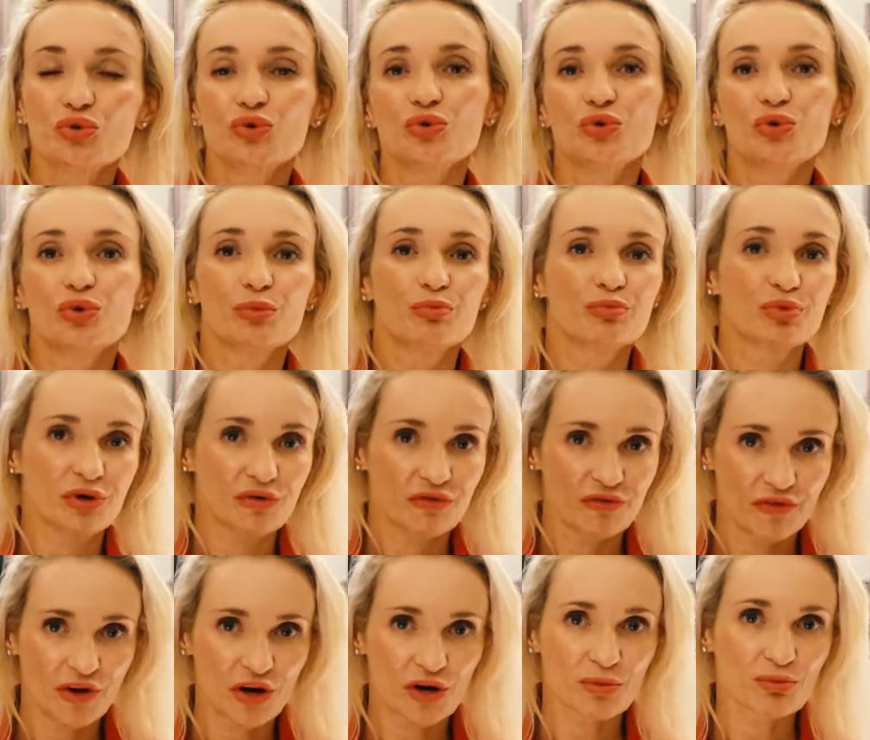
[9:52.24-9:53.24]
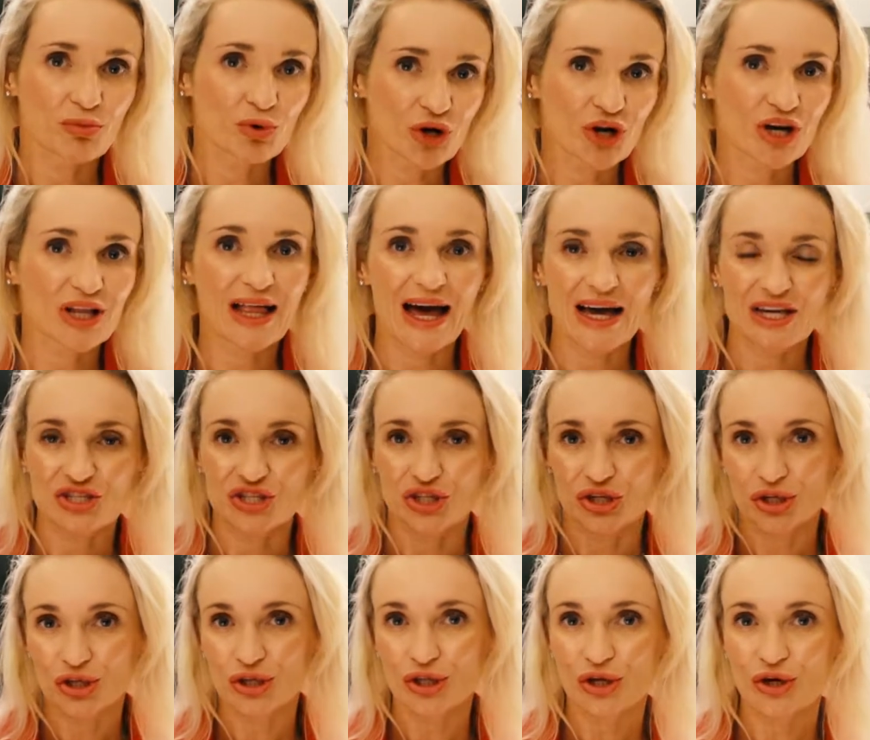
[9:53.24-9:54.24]
who prefer more
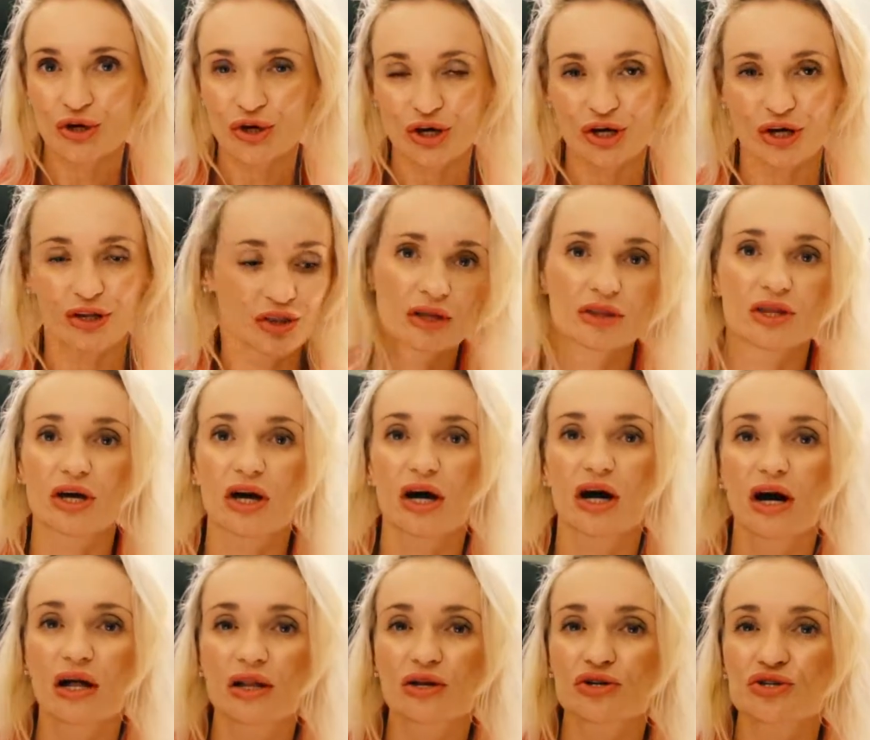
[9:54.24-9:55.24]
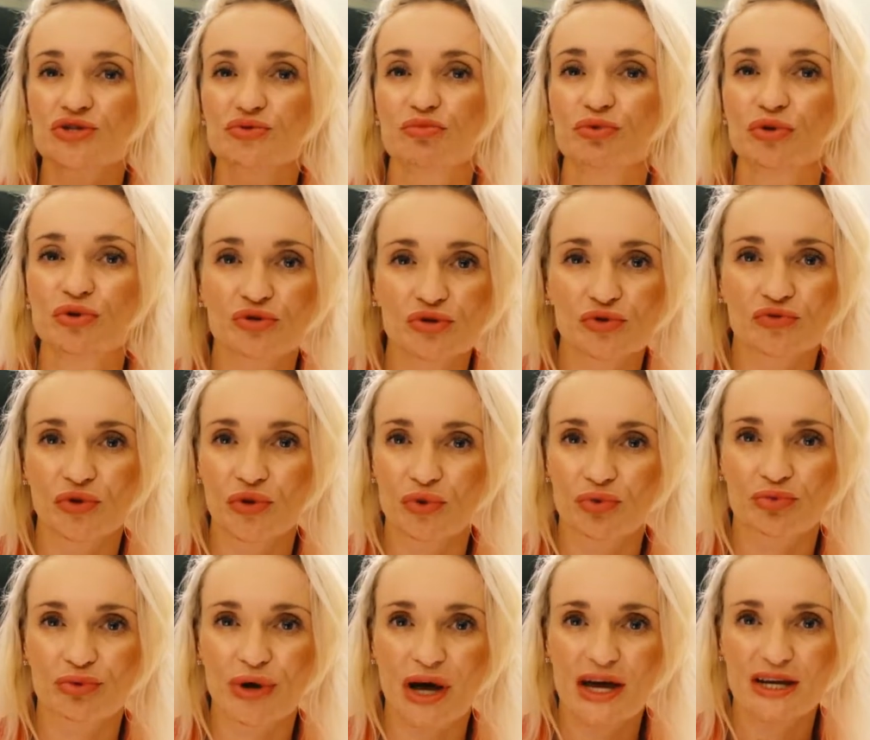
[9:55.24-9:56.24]
classic look. The color is beautiful
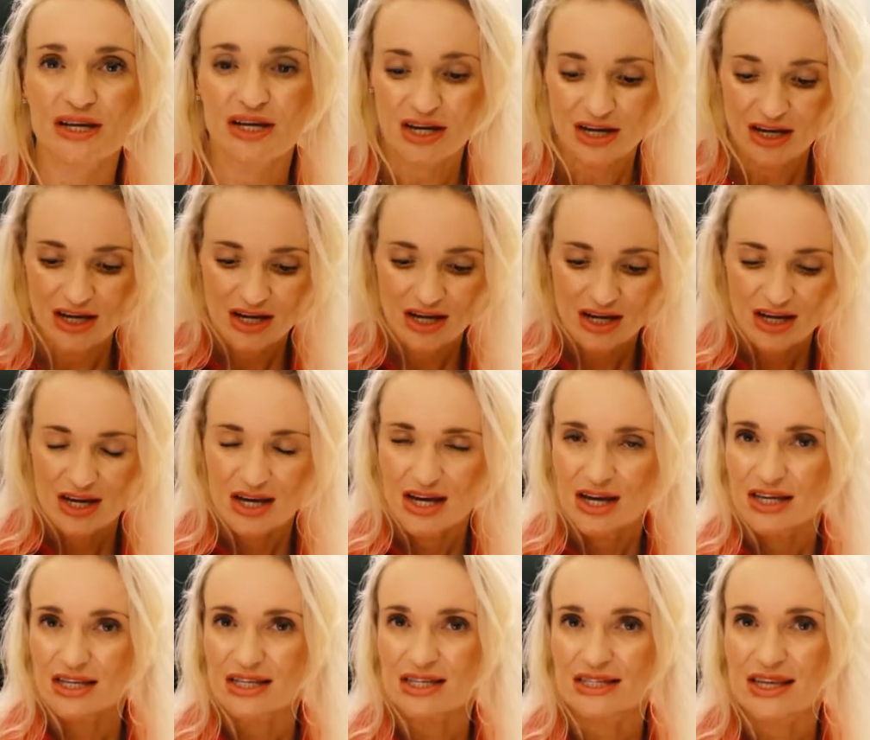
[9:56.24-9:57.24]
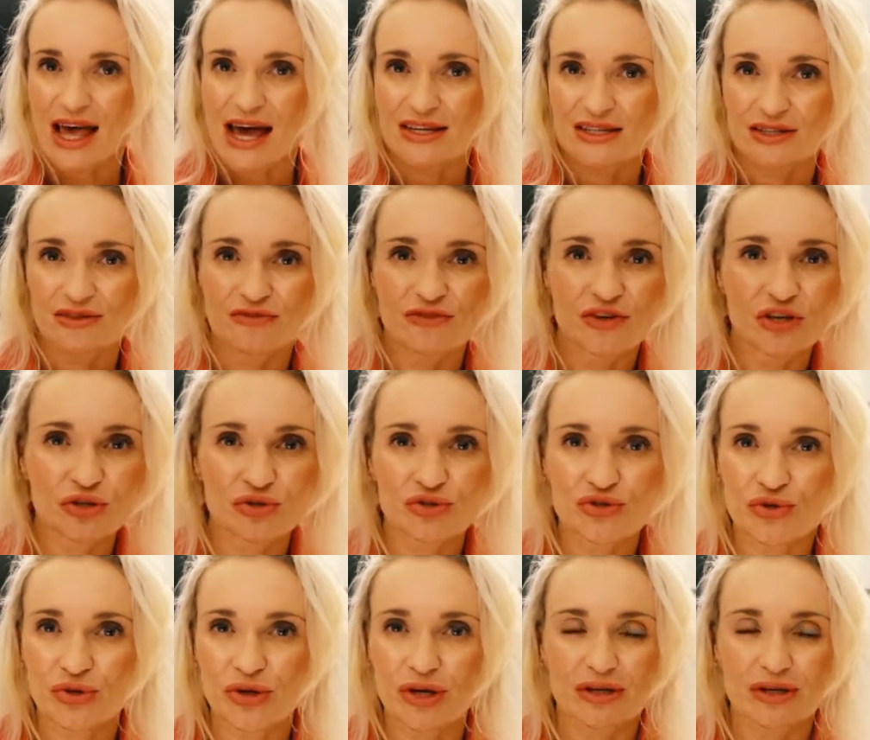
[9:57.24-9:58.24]
red satin feel to